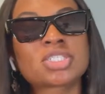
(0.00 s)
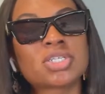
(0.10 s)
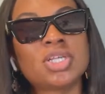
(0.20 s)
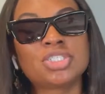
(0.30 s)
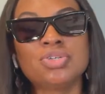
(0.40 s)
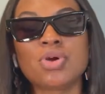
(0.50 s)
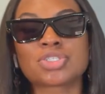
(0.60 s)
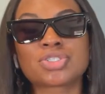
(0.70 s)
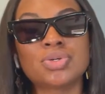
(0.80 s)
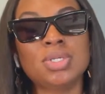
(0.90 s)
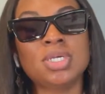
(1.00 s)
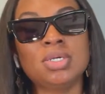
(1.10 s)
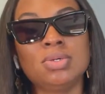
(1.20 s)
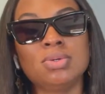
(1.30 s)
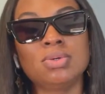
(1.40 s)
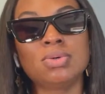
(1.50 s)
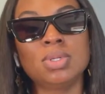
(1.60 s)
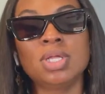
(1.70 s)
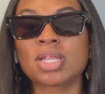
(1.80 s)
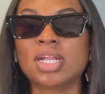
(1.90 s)
sure that you are truly
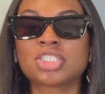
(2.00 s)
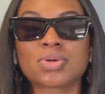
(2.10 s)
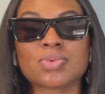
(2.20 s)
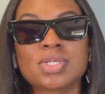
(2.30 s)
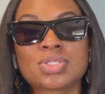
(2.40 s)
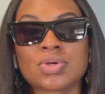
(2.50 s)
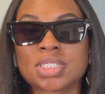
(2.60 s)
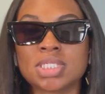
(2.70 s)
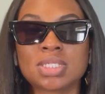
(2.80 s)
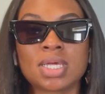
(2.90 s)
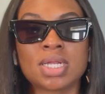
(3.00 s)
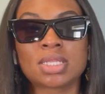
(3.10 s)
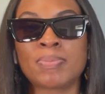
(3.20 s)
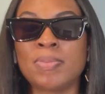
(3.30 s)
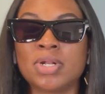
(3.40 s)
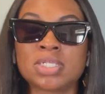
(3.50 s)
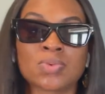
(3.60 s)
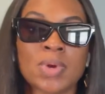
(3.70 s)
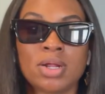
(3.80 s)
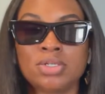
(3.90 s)
looking at your resources, looking at the people that
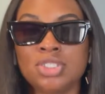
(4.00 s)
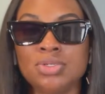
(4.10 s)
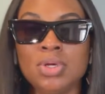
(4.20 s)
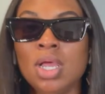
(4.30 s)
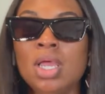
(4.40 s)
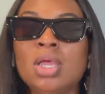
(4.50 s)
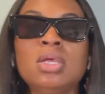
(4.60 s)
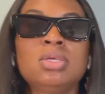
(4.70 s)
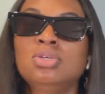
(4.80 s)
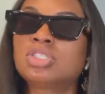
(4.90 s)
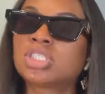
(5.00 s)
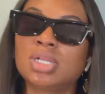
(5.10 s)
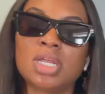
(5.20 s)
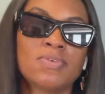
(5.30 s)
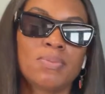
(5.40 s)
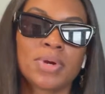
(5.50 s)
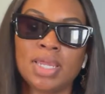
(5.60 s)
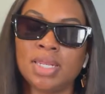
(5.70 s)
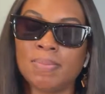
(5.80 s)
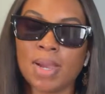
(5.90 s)
surround you. You should never
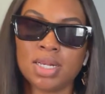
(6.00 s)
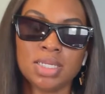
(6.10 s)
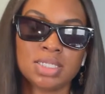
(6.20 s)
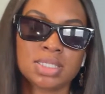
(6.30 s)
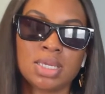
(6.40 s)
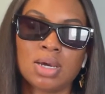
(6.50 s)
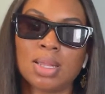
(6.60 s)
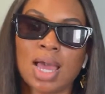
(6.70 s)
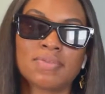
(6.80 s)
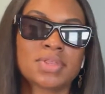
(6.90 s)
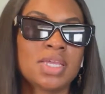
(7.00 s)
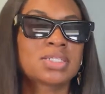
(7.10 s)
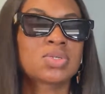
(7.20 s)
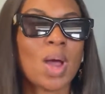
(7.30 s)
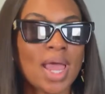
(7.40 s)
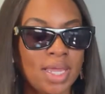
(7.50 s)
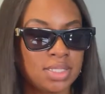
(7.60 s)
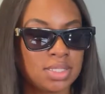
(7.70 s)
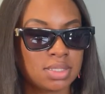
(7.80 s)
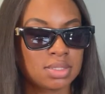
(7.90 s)
bring anybody into your life. Think
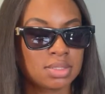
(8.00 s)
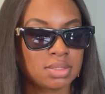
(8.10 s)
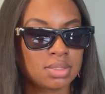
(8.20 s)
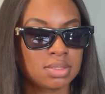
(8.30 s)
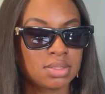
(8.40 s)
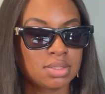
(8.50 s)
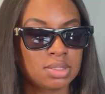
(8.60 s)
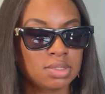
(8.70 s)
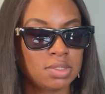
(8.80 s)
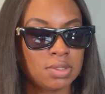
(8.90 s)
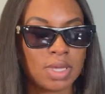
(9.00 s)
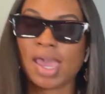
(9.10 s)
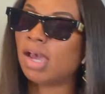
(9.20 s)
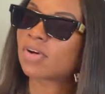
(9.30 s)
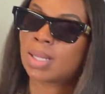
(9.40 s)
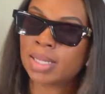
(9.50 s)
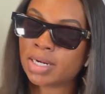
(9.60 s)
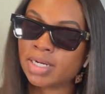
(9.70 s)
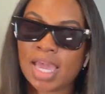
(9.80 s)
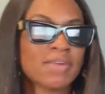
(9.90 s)
twice. Have
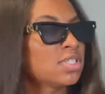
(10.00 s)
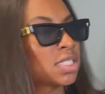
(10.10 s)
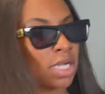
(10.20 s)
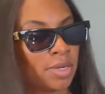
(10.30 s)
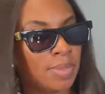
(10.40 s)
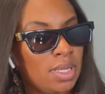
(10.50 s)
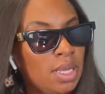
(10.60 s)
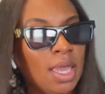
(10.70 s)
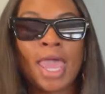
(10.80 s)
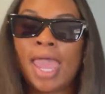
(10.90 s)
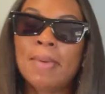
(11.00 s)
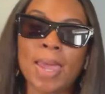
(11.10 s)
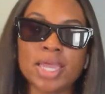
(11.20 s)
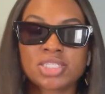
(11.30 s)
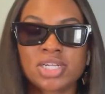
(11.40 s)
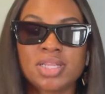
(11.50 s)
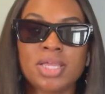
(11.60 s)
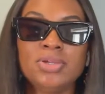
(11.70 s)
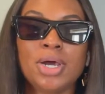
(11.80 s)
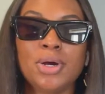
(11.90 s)
clarity, have discernment, and make sure
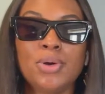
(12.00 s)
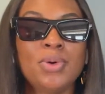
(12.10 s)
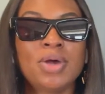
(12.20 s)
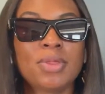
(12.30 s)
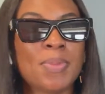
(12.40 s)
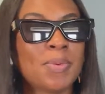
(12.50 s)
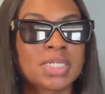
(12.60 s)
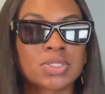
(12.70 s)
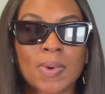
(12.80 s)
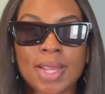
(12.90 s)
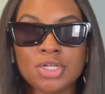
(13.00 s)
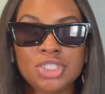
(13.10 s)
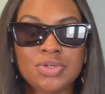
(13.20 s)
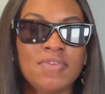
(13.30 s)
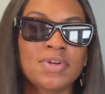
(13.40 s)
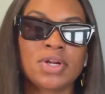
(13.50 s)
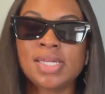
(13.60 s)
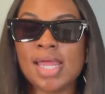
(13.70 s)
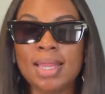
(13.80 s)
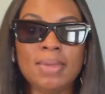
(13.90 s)
that, you know, who the people that's around you, even on
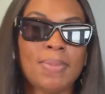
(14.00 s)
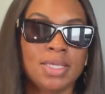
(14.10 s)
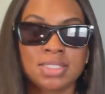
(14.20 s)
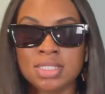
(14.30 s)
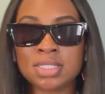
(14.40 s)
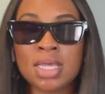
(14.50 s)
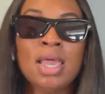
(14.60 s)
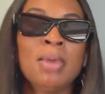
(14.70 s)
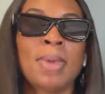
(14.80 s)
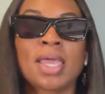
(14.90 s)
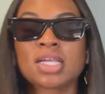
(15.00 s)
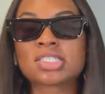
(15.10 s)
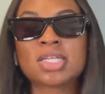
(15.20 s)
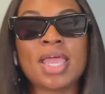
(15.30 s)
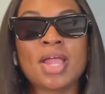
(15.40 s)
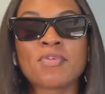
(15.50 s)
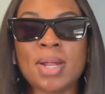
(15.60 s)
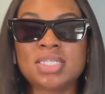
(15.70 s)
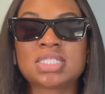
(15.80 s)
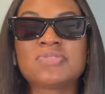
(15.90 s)
a daily basis, making sure that
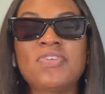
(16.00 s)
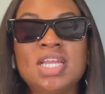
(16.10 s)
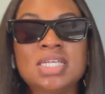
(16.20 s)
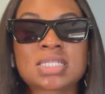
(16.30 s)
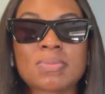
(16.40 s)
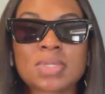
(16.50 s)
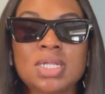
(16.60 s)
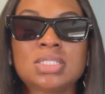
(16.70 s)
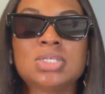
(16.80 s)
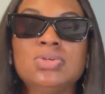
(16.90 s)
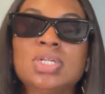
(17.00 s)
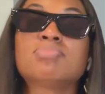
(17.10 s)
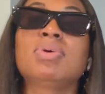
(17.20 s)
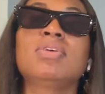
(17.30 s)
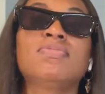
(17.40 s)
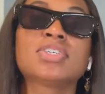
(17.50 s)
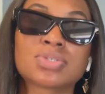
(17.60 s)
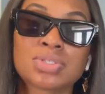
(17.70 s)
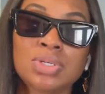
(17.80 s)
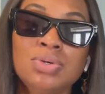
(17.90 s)
everybody is feeding something into you that's
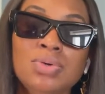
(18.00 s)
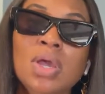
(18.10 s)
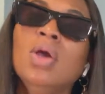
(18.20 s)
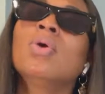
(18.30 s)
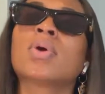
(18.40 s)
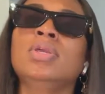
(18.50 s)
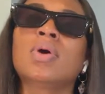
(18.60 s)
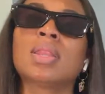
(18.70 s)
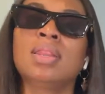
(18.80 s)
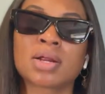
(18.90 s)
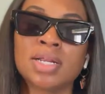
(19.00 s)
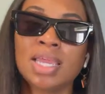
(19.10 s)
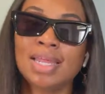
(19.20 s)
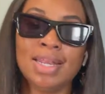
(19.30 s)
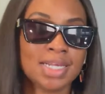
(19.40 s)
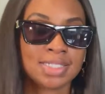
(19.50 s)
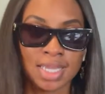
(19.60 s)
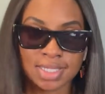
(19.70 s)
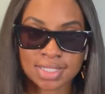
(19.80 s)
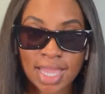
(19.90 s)
beneficial to you, where you are learning and not
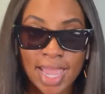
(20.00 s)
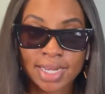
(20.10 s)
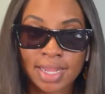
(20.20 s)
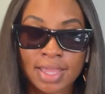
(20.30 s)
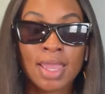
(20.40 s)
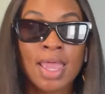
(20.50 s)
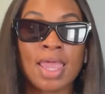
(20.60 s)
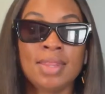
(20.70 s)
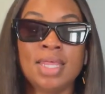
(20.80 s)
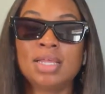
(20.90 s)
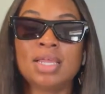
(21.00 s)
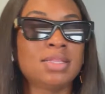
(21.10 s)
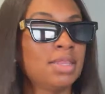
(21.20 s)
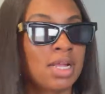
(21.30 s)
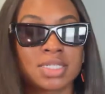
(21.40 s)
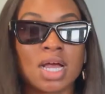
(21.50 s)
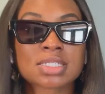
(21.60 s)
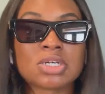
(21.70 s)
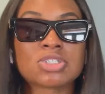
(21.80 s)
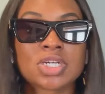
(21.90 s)
staying stagnant, and there's
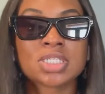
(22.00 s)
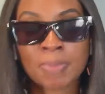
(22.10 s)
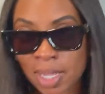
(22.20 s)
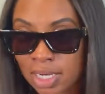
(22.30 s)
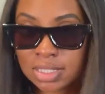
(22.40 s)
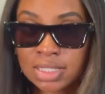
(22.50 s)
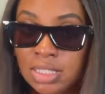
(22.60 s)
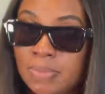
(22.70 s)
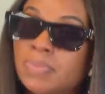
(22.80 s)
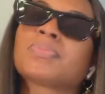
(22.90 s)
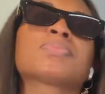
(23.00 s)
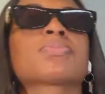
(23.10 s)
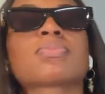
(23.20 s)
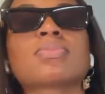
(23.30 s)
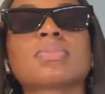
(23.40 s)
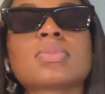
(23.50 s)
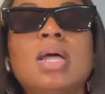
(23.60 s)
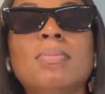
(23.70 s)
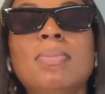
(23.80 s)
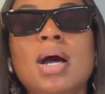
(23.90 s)
also transparency.
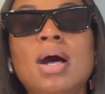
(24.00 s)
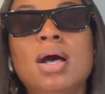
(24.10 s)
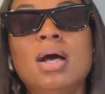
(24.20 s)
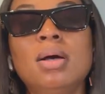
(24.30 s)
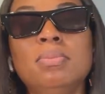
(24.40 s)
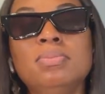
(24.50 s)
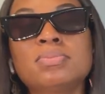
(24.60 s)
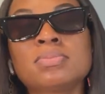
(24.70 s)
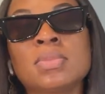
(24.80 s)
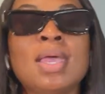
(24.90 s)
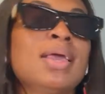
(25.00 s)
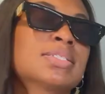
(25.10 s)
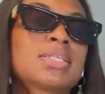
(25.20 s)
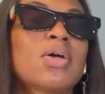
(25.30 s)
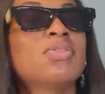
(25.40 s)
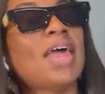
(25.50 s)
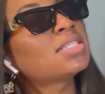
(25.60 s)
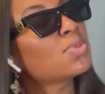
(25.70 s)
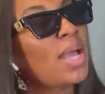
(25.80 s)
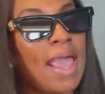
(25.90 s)
But so
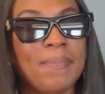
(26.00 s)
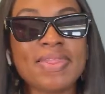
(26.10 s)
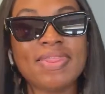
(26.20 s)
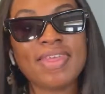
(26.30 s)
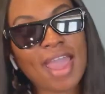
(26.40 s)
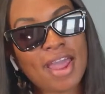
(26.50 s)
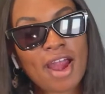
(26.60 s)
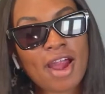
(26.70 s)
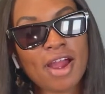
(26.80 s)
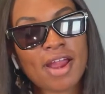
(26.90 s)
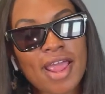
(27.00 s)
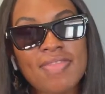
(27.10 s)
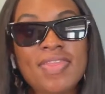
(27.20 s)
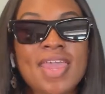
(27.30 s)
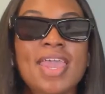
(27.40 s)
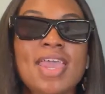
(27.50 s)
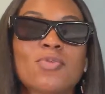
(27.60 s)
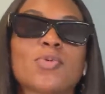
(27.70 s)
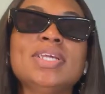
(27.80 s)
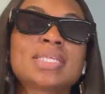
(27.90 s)
that's what happened there. And
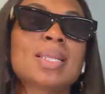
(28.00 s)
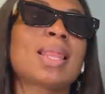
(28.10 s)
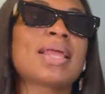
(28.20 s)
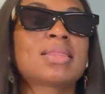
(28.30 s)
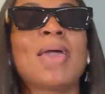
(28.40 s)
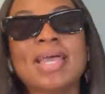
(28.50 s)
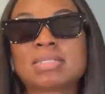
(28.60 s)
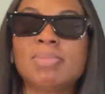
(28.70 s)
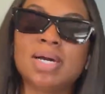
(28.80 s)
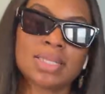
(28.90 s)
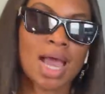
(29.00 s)
then recently, like the past month,